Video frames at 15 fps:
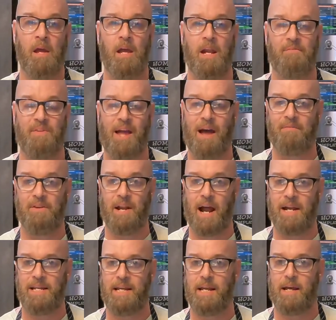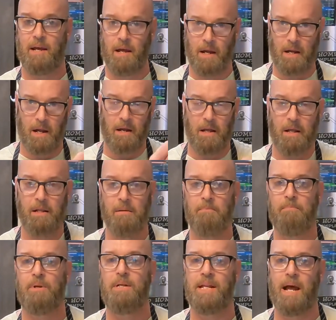And if you have an idea,
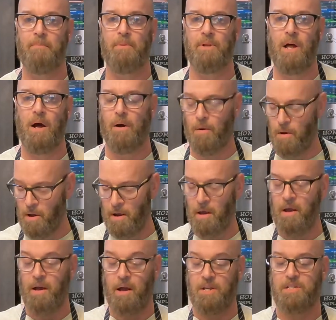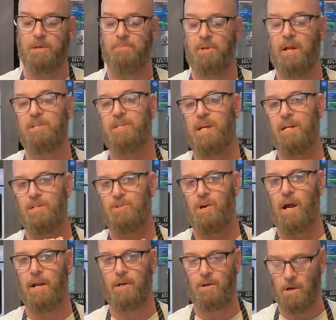put it down below on something else I can
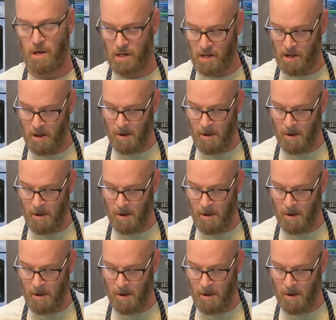try and cook.